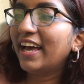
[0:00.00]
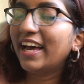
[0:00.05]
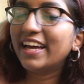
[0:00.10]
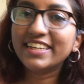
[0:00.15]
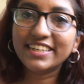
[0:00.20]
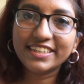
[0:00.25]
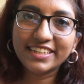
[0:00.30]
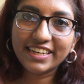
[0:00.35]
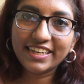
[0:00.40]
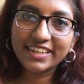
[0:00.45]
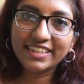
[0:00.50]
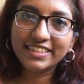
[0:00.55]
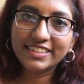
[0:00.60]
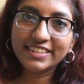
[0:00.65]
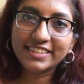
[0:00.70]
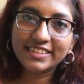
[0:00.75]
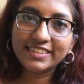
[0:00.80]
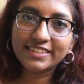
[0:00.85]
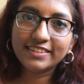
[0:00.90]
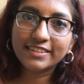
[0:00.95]
And again,
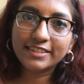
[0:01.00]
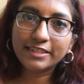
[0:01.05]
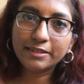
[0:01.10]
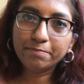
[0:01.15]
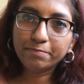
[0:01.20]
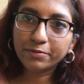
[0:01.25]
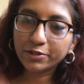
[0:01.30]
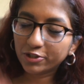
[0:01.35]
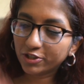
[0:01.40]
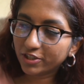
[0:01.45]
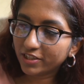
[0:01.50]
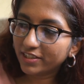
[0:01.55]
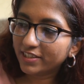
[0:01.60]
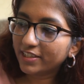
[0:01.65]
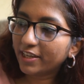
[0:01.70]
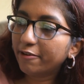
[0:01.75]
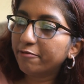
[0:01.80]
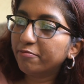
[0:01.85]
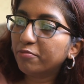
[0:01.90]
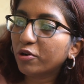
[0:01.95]
this is a repurchase.
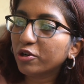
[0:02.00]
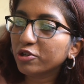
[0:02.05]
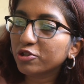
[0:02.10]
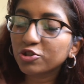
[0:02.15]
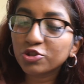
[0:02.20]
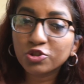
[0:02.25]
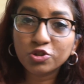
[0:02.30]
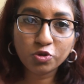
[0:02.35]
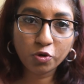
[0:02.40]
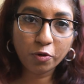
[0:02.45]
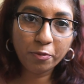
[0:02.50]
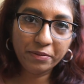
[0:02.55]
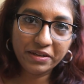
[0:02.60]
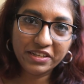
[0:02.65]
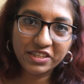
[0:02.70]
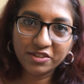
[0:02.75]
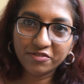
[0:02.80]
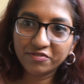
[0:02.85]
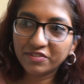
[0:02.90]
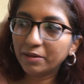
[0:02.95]
I've bought so
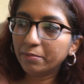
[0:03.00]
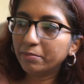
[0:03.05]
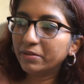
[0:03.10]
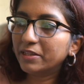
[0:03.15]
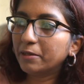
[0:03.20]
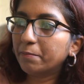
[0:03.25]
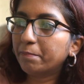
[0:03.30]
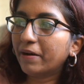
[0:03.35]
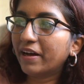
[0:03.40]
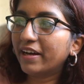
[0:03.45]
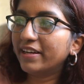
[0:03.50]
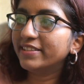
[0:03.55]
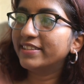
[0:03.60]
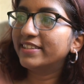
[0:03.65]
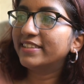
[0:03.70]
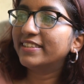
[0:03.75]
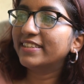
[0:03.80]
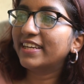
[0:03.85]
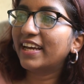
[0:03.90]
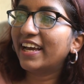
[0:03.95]
many of them in the
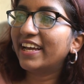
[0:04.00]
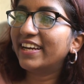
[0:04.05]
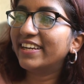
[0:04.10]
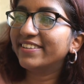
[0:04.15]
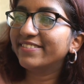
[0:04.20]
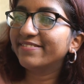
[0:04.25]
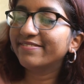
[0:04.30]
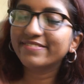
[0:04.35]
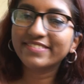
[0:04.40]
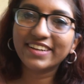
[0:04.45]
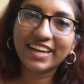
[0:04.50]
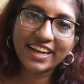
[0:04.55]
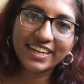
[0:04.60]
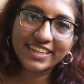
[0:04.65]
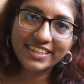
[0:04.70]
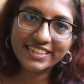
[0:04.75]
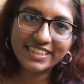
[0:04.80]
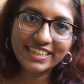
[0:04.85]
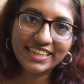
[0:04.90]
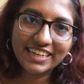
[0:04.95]
past and I
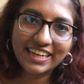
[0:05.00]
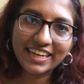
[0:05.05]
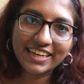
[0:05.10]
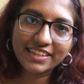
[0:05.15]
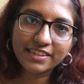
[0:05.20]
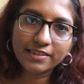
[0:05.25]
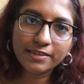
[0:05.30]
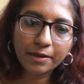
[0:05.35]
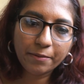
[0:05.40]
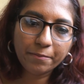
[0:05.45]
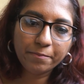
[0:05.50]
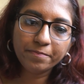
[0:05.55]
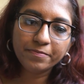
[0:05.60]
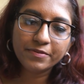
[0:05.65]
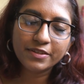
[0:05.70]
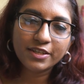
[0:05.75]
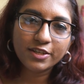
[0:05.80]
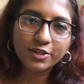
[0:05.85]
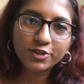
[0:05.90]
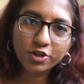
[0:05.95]
really like them.
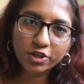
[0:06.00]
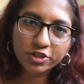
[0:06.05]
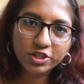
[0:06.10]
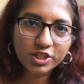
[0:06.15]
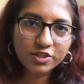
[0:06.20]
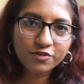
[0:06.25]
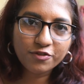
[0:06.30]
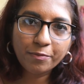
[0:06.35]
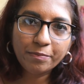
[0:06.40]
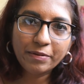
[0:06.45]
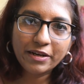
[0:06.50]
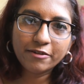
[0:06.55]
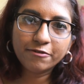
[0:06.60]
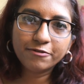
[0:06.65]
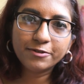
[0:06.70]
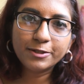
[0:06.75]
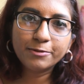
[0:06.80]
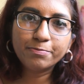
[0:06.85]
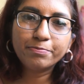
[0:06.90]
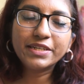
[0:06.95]
Not just for
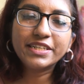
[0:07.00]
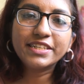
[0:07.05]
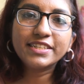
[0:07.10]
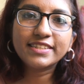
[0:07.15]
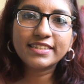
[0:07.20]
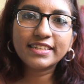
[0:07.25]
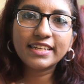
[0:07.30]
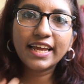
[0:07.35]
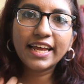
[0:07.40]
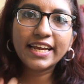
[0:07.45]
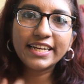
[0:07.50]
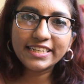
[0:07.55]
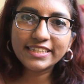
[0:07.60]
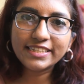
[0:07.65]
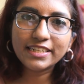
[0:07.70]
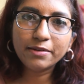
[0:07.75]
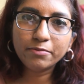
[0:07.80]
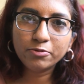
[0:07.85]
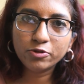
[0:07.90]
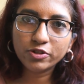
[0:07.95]
breakfast, but it's
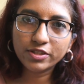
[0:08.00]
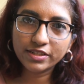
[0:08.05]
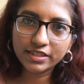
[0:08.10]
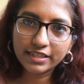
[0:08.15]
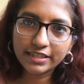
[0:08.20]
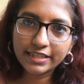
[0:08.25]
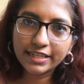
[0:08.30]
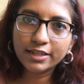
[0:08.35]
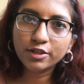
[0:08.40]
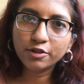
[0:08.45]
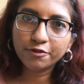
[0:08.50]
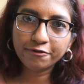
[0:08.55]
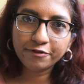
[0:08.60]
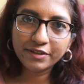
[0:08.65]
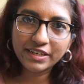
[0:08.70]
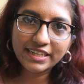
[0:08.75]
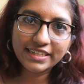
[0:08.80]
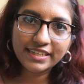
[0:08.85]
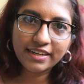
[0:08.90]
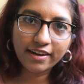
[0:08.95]
anytime during the day you're
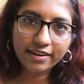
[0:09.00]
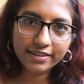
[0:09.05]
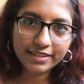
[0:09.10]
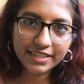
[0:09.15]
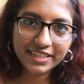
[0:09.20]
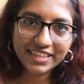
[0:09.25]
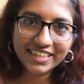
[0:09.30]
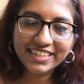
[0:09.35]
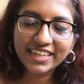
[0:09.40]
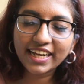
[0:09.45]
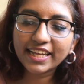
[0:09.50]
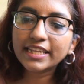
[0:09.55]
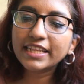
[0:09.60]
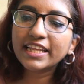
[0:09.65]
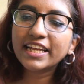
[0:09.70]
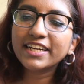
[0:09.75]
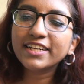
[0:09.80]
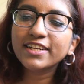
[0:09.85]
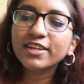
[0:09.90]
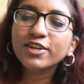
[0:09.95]
feeling hungry rather
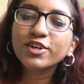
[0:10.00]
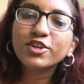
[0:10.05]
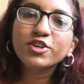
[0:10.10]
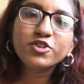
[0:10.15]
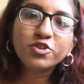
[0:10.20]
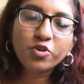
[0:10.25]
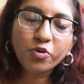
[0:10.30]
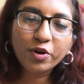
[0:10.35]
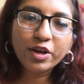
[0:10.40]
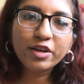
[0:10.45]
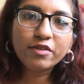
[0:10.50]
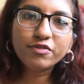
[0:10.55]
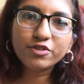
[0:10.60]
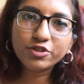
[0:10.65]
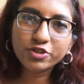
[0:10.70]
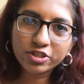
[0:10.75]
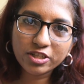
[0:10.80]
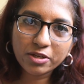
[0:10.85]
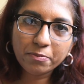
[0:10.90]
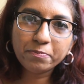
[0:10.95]
than going for
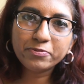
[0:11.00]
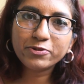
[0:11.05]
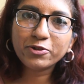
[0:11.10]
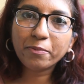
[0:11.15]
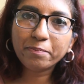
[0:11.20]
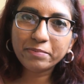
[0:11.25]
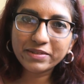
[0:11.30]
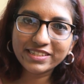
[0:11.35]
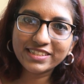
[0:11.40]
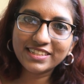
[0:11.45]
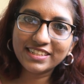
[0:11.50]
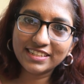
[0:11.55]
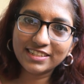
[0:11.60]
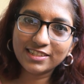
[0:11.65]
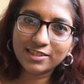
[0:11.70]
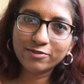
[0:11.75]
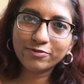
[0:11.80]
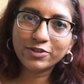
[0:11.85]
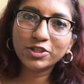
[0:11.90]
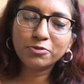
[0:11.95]
chips or
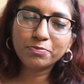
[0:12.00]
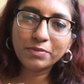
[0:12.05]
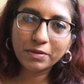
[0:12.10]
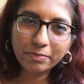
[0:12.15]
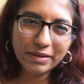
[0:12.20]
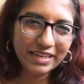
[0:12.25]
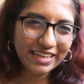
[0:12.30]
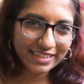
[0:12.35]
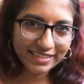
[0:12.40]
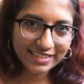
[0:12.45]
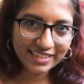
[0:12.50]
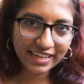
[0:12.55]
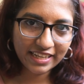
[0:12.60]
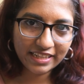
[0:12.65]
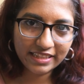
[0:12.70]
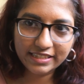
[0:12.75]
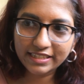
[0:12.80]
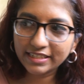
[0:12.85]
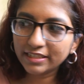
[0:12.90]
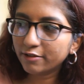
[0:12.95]
biscuits, which may be less
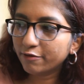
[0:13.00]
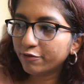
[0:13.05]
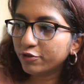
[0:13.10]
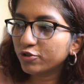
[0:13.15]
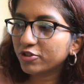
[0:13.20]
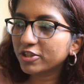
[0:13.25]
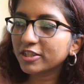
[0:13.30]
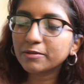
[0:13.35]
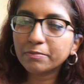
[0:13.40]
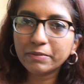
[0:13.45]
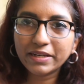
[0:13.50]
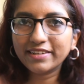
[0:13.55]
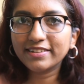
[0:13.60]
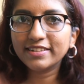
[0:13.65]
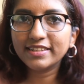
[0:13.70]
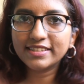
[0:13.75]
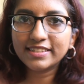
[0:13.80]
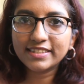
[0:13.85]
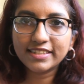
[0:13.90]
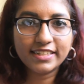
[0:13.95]
healthy. If you just make
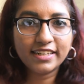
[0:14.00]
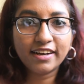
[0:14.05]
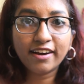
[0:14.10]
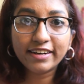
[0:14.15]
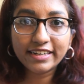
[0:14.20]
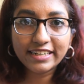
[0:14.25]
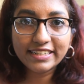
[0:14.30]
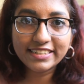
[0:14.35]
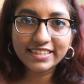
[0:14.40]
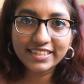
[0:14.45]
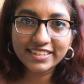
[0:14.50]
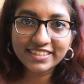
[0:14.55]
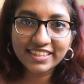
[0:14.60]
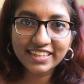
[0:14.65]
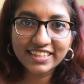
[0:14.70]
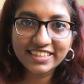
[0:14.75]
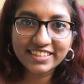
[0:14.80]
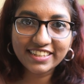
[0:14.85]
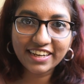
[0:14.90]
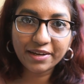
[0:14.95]
this, it hardly takes
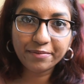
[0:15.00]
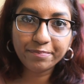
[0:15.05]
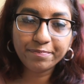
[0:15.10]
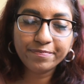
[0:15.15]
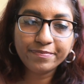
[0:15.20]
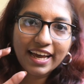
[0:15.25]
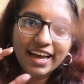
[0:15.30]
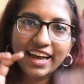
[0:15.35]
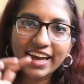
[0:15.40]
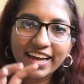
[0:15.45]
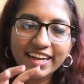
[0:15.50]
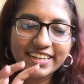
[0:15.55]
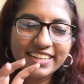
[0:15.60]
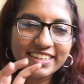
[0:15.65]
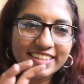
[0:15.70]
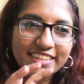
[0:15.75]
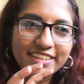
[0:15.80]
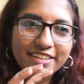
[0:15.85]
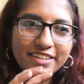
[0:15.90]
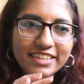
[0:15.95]
any time
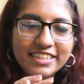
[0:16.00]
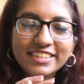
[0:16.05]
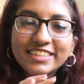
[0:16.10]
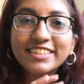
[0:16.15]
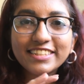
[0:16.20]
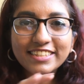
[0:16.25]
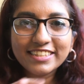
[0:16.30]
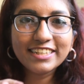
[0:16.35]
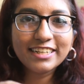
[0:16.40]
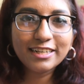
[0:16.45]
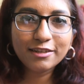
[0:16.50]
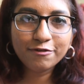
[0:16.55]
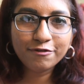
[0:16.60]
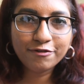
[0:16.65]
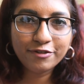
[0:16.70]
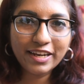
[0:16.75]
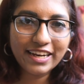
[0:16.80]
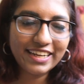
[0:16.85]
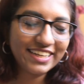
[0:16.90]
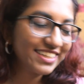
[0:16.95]
and uh, it's decently
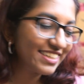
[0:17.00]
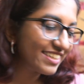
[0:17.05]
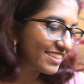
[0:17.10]
filling.